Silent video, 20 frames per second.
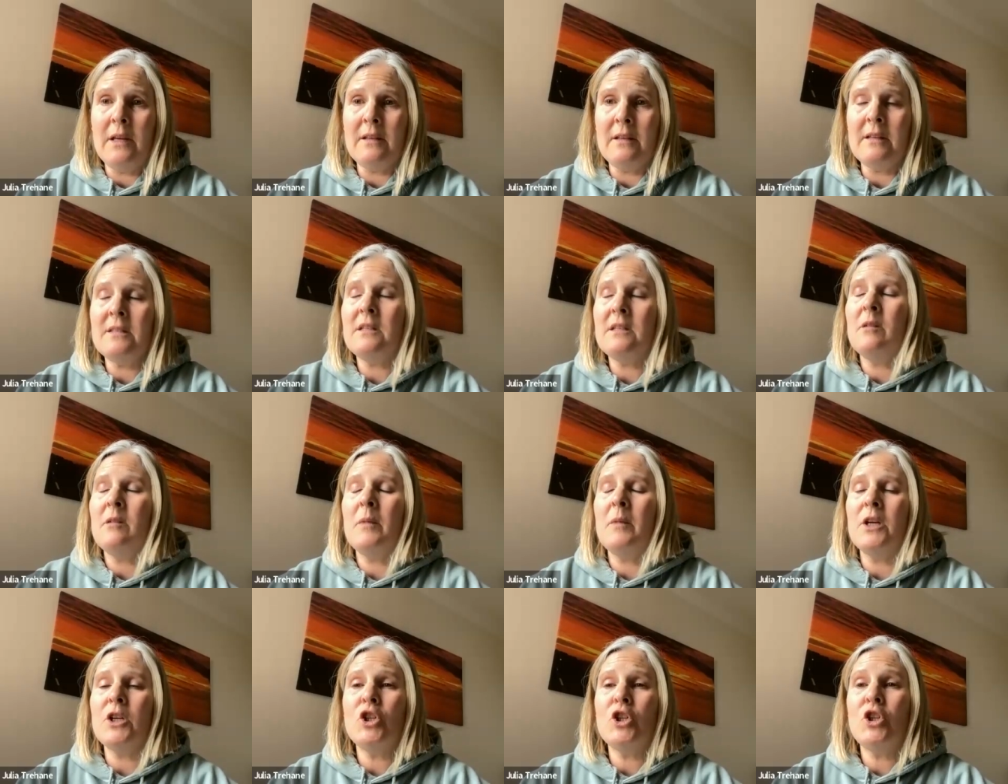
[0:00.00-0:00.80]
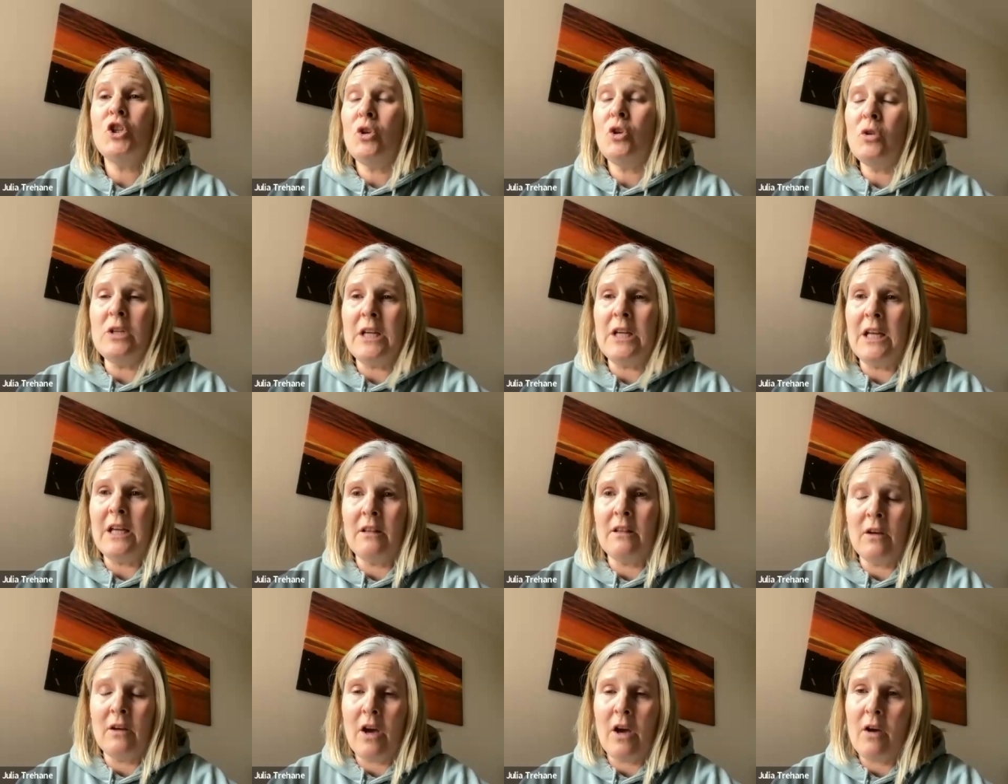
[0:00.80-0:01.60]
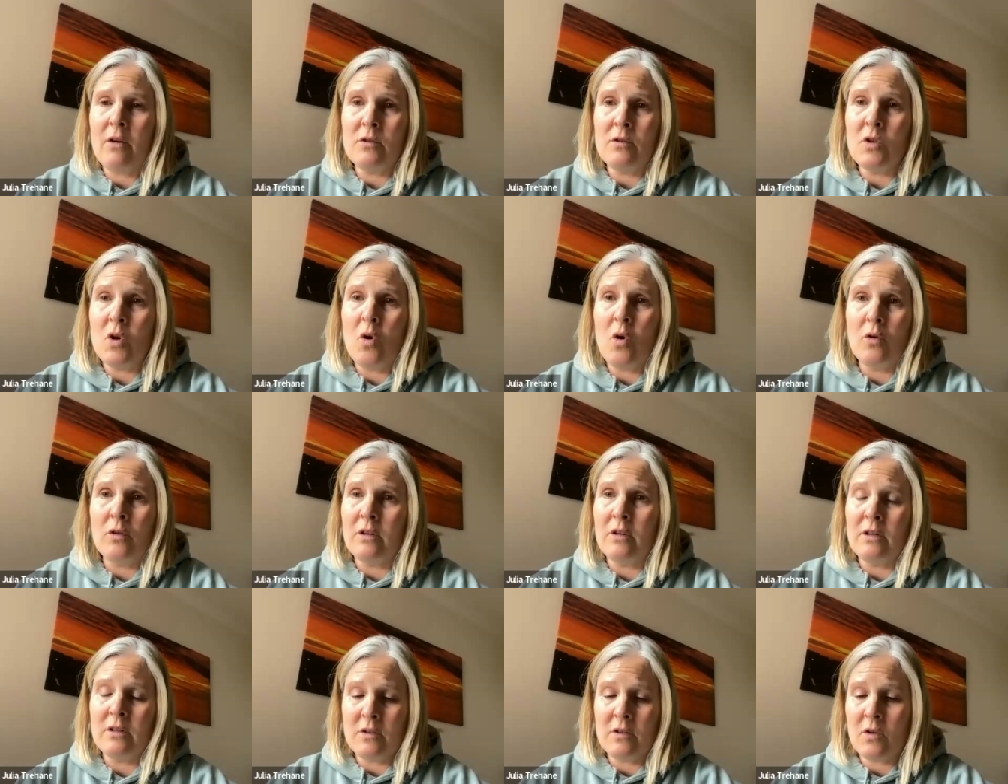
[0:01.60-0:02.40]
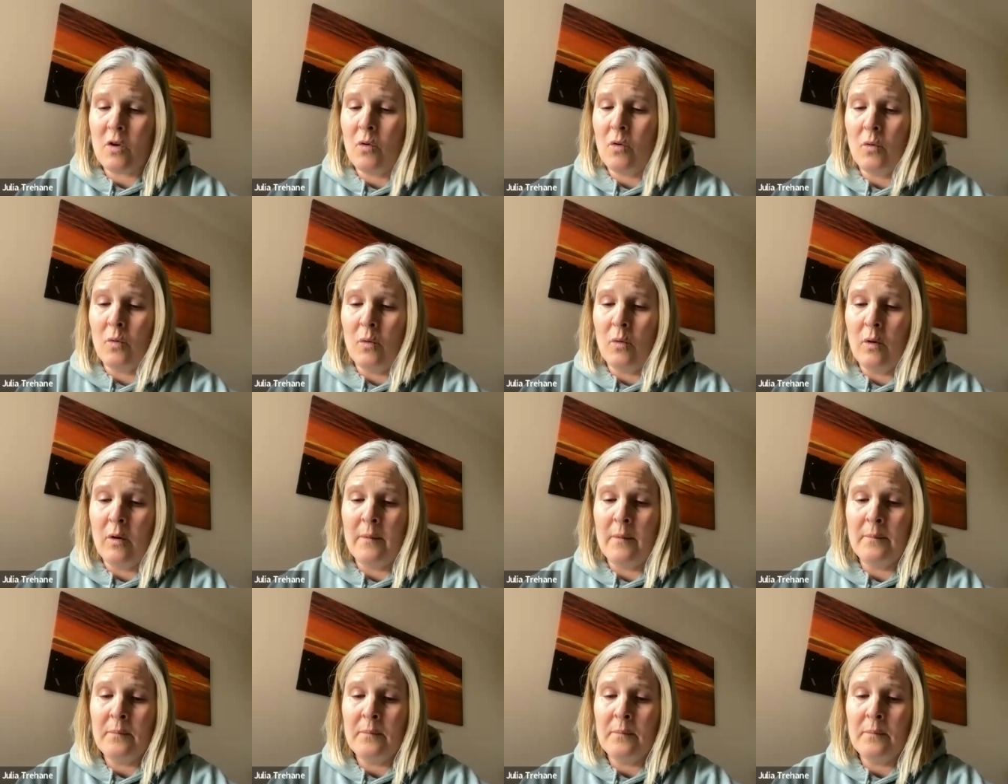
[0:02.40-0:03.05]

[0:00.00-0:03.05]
There's so much shoulding that goes on at school.